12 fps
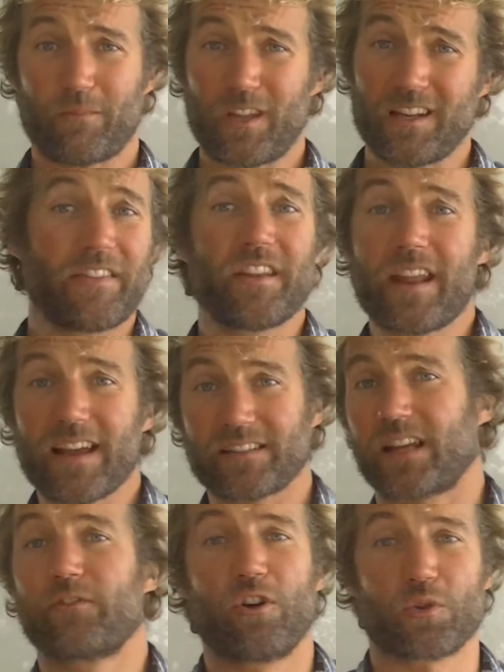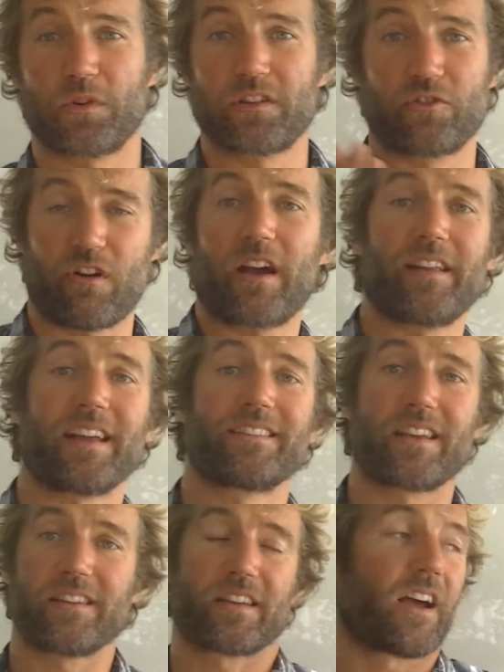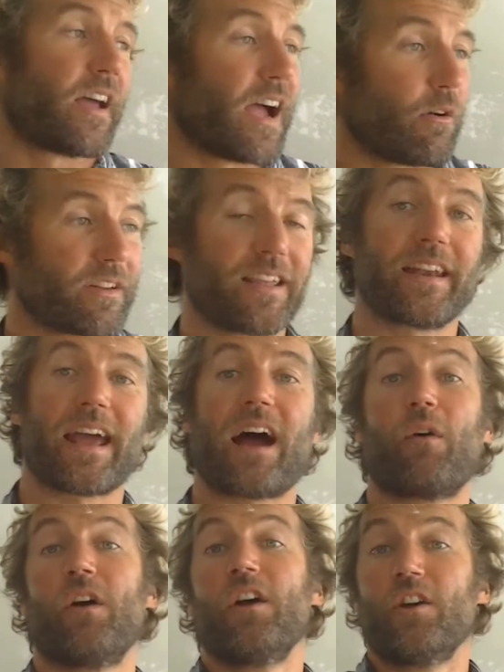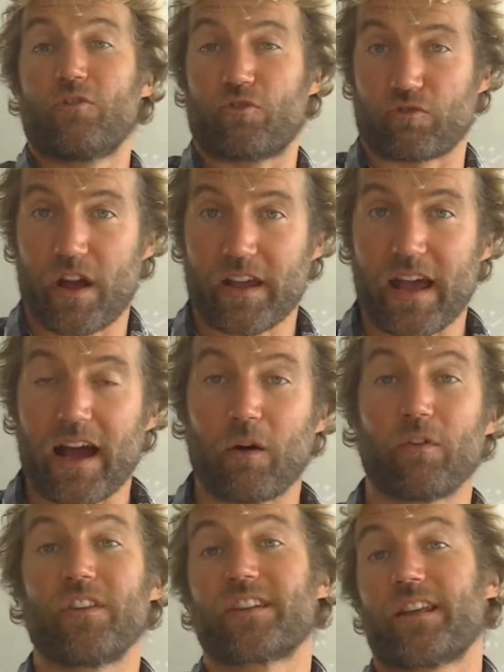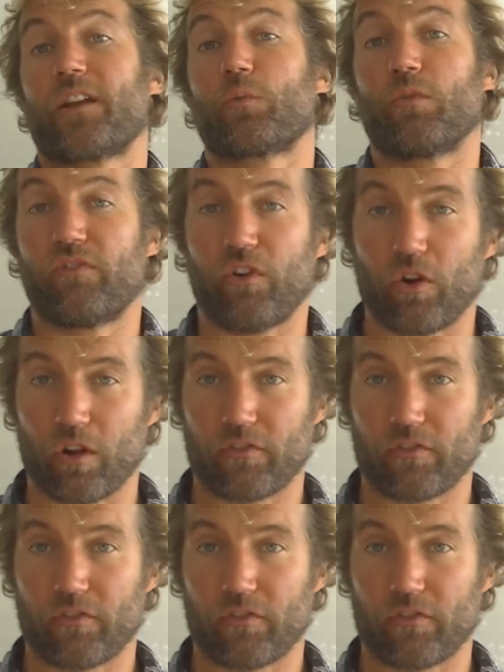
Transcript: And then the next day, of course, when it's a dry day, take your kite out, get it out, dry it out, the sand will fall